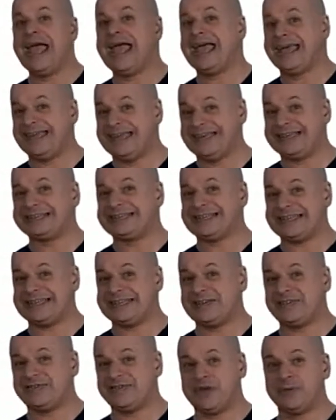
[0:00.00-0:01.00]

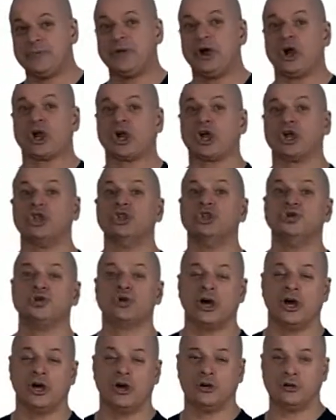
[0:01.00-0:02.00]
18 of them are
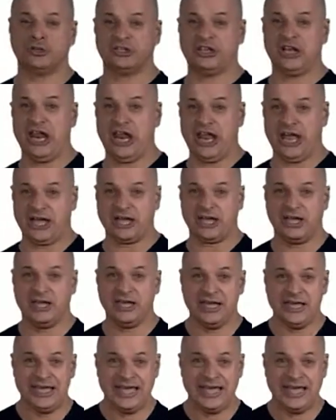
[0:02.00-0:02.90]
glucogenic.